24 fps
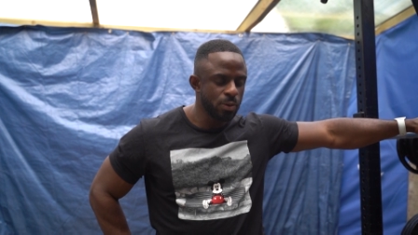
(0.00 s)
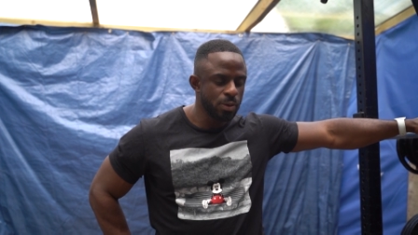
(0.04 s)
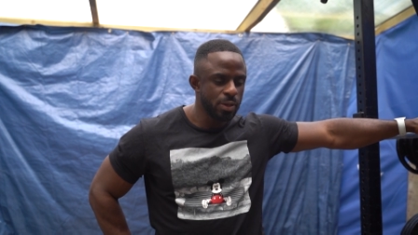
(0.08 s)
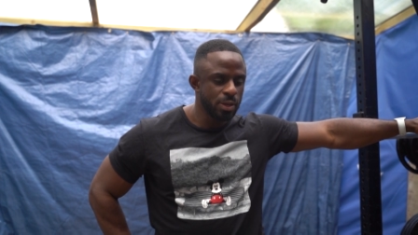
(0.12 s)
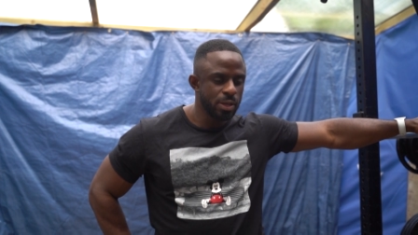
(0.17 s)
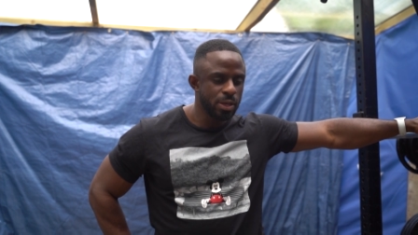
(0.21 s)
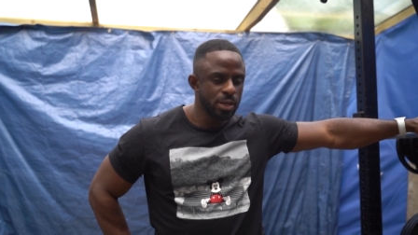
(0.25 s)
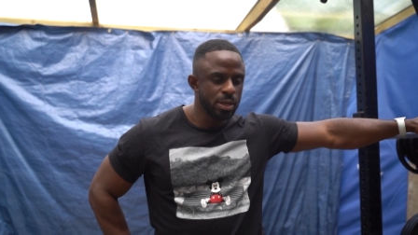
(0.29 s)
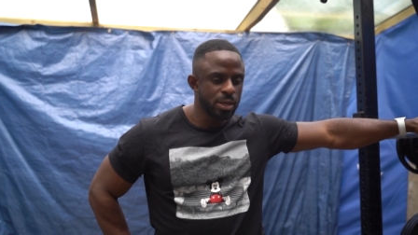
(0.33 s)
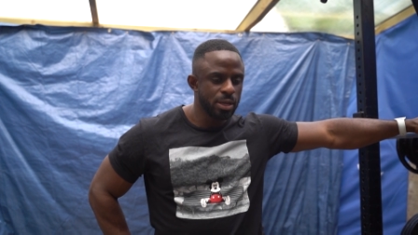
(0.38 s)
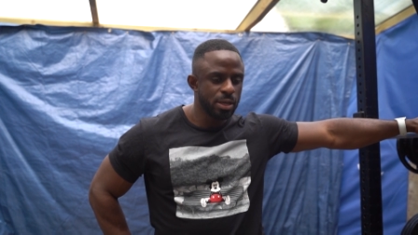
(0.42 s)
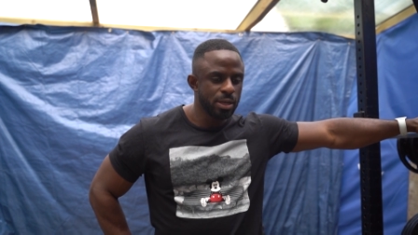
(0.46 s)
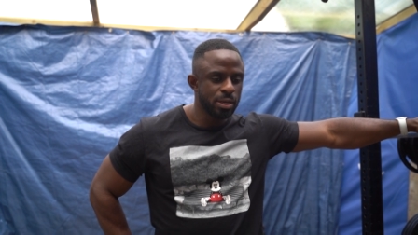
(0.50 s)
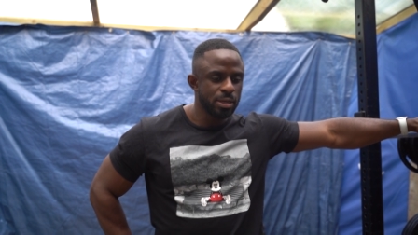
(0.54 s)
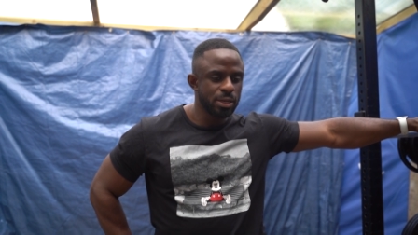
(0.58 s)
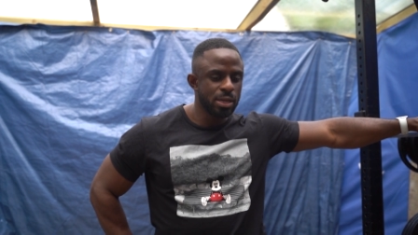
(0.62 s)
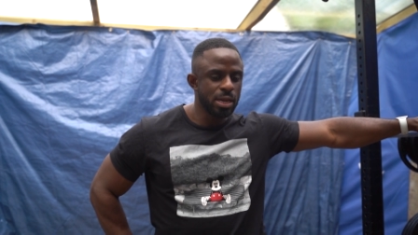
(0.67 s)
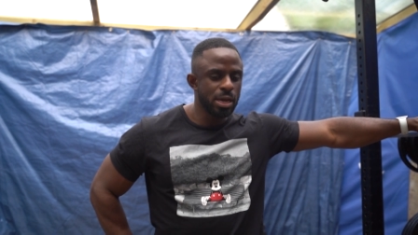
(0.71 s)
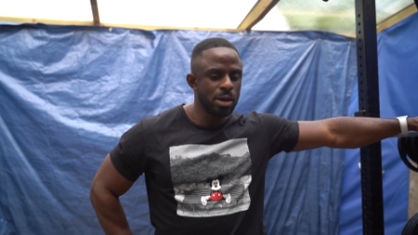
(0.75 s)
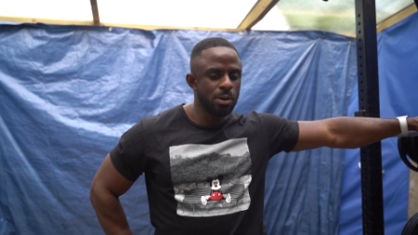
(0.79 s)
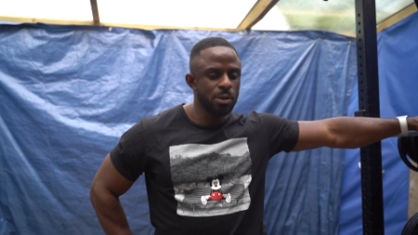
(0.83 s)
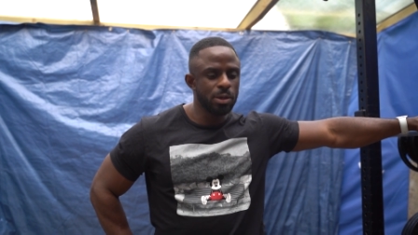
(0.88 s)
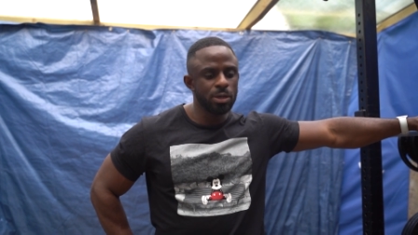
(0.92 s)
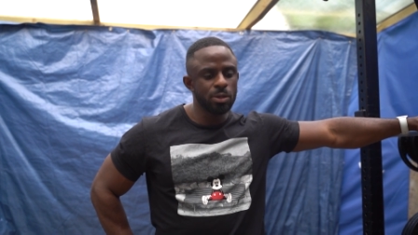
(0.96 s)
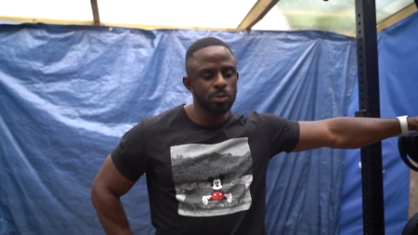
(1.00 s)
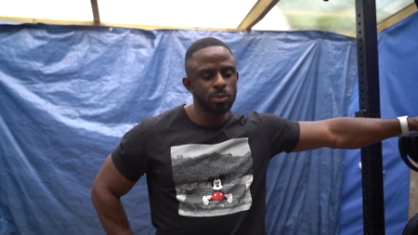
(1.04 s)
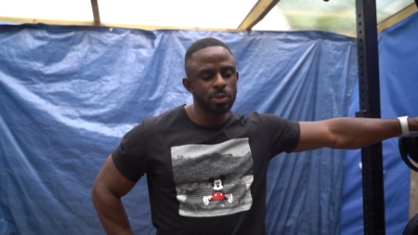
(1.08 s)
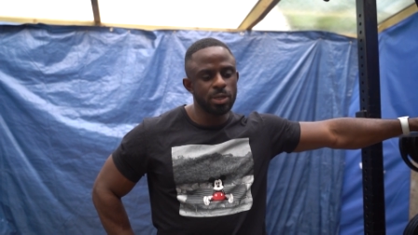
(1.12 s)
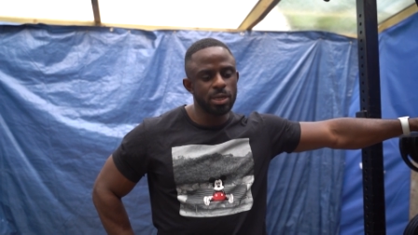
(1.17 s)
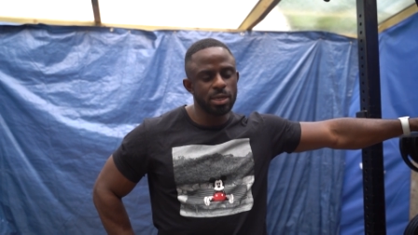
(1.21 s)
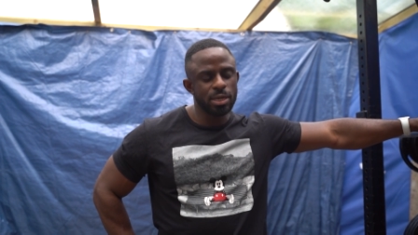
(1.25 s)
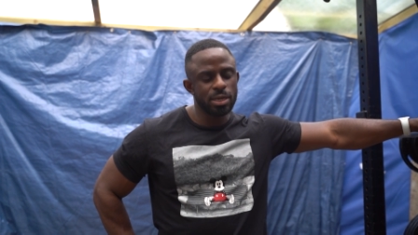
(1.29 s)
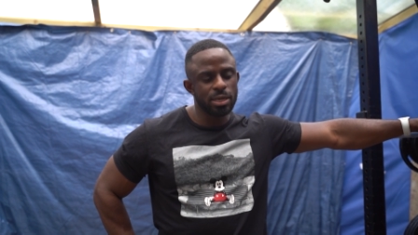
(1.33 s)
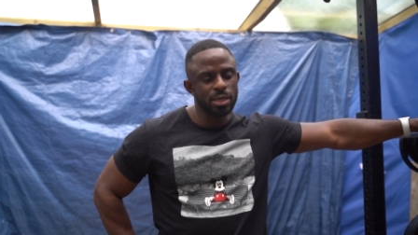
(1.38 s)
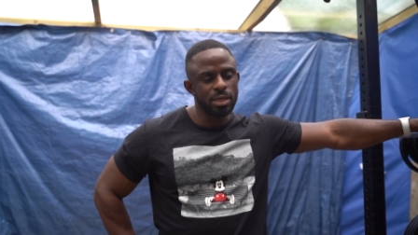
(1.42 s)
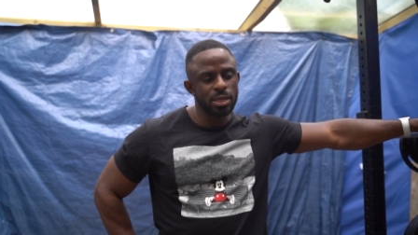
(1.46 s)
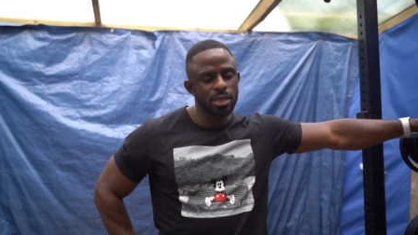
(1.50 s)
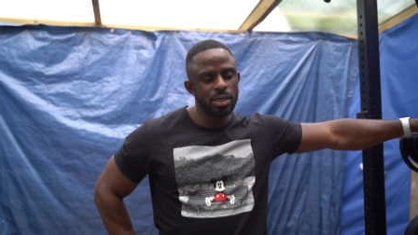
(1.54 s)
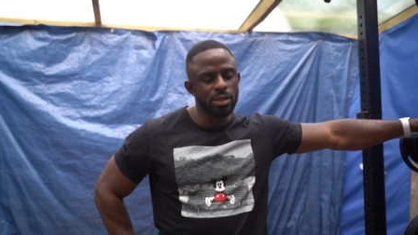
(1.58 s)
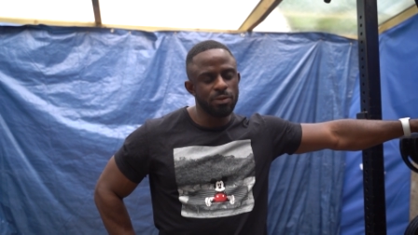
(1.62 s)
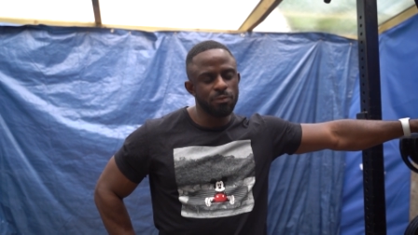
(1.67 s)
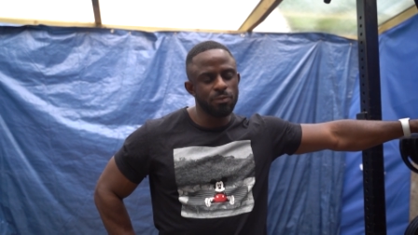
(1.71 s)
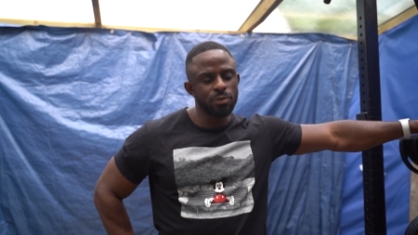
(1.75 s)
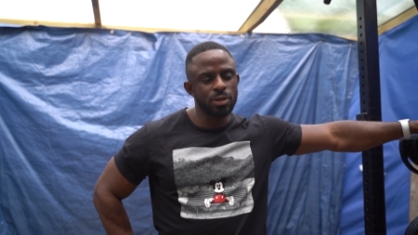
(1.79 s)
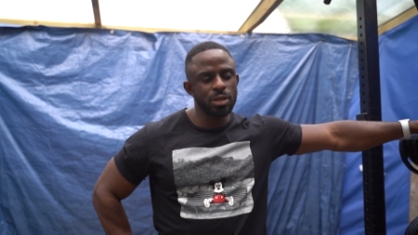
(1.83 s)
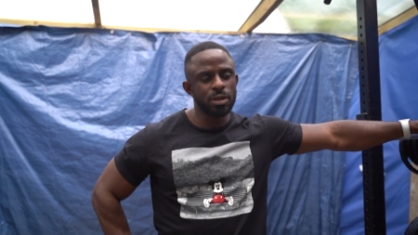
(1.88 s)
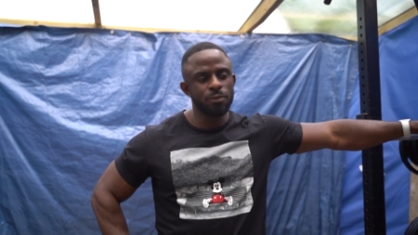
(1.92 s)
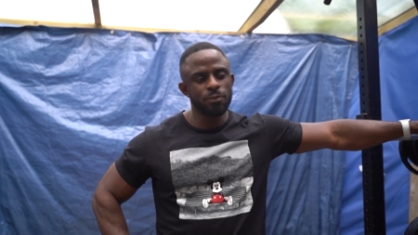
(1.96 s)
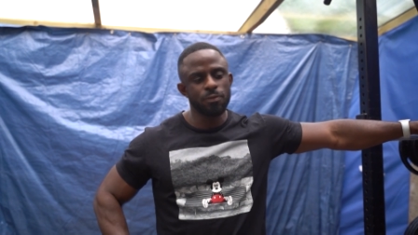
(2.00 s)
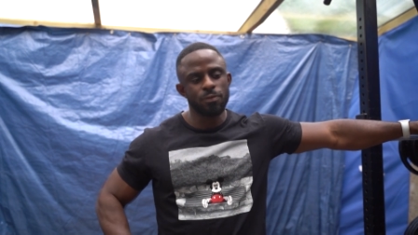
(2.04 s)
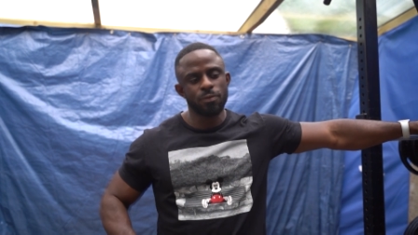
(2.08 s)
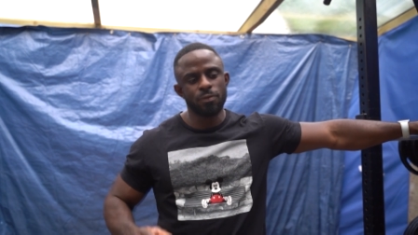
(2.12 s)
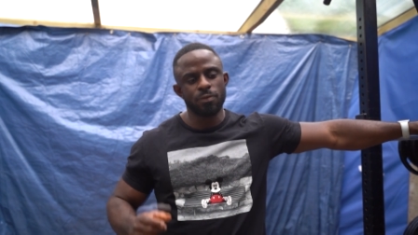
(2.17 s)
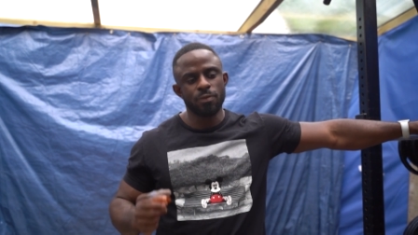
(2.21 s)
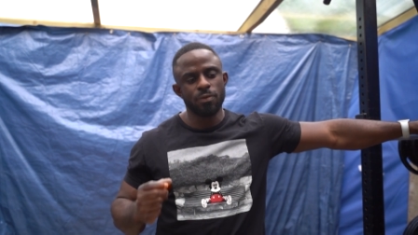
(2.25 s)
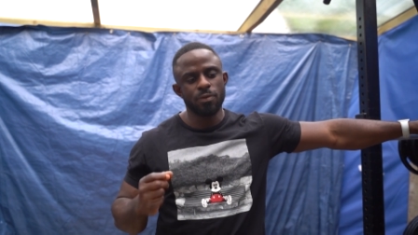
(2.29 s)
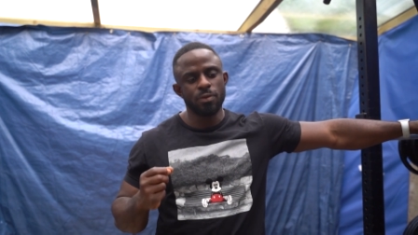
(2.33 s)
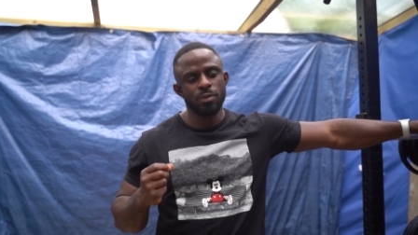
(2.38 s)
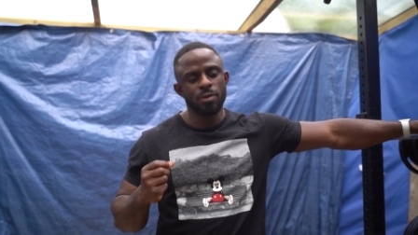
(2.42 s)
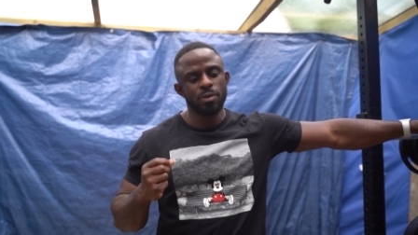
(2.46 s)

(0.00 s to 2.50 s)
mm-hmm. now I know that even if